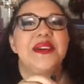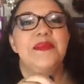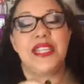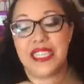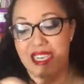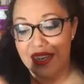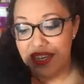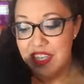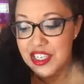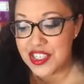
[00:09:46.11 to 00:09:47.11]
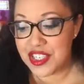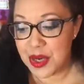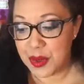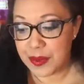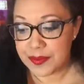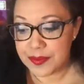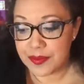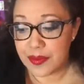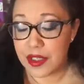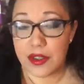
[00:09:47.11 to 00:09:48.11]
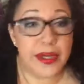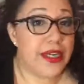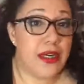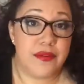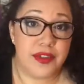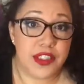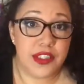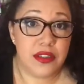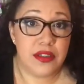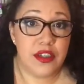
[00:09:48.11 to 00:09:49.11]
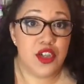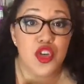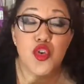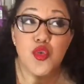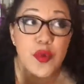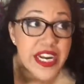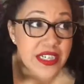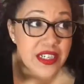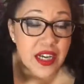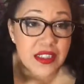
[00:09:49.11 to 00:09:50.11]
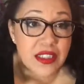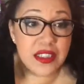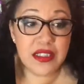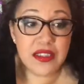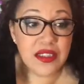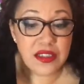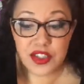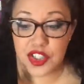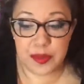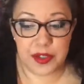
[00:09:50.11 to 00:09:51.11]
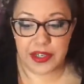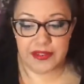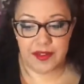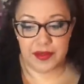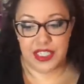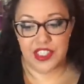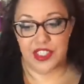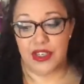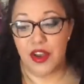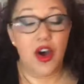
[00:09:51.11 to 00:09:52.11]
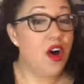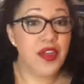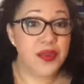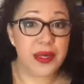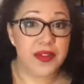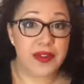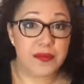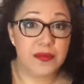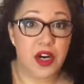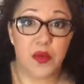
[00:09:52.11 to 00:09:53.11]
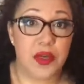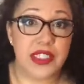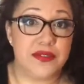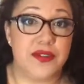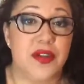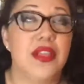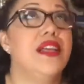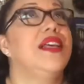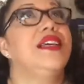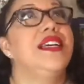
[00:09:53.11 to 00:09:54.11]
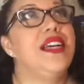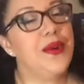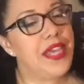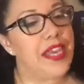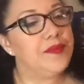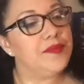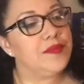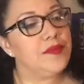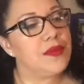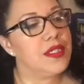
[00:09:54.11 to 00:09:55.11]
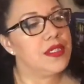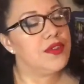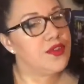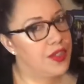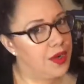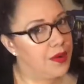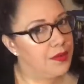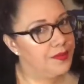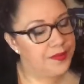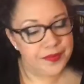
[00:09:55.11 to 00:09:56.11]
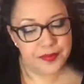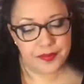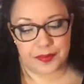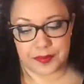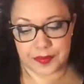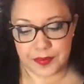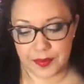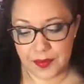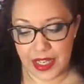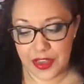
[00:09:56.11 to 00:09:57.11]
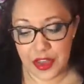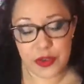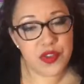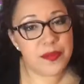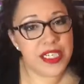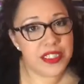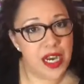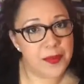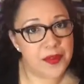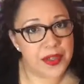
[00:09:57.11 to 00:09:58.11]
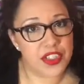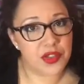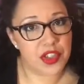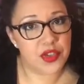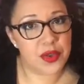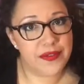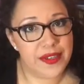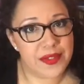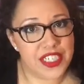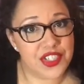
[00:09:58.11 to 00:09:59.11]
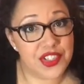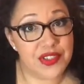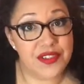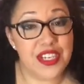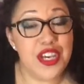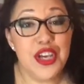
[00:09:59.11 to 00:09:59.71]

But yeah, so great coverage, great color, super great foundation. All 3 of them are wonderful. Okay, so those are my top 3 drugstore foundations.